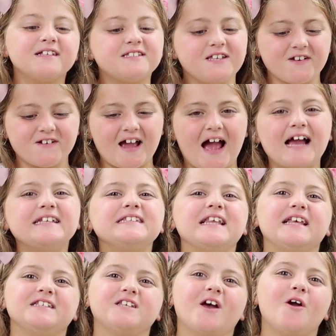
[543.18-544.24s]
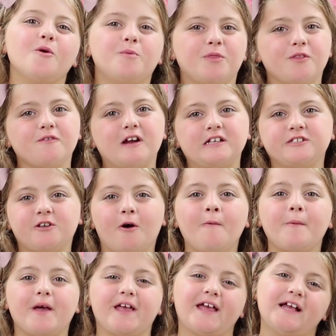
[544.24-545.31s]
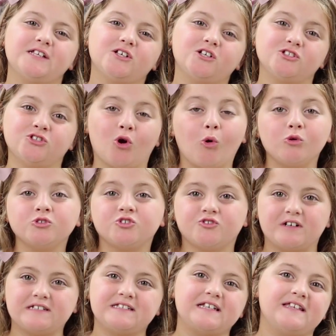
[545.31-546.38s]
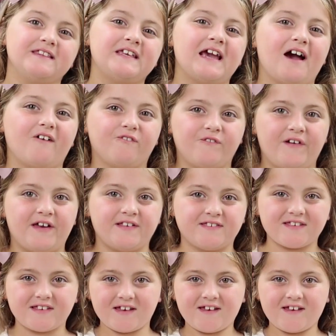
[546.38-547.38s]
So guys, let's open the rest up and get our dolls dressed in the outfit.